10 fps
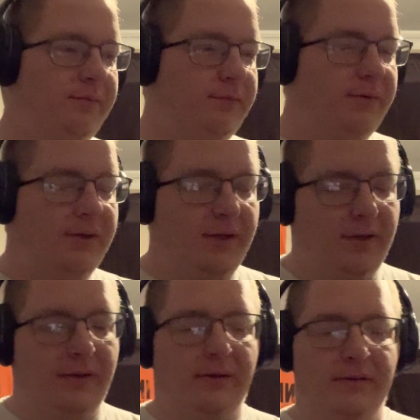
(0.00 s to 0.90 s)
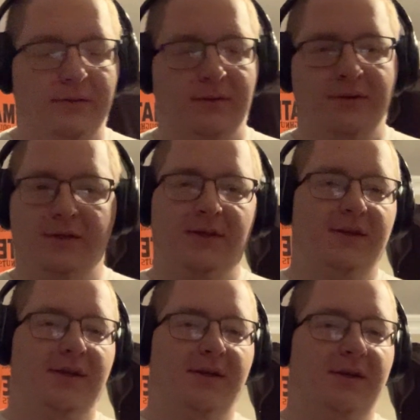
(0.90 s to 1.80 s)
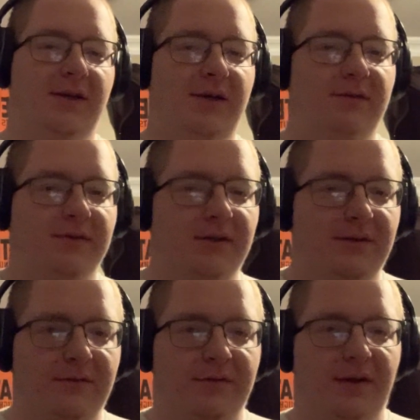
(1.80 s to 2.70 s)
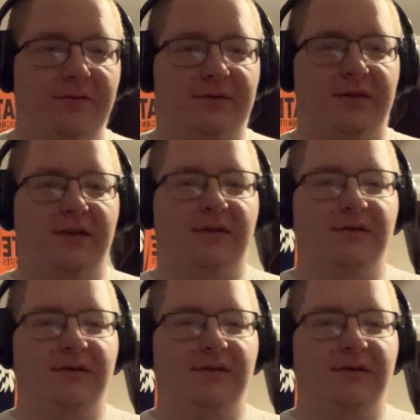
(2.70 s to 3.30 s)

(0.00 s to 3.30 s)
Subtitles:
But I don't got enough time for that.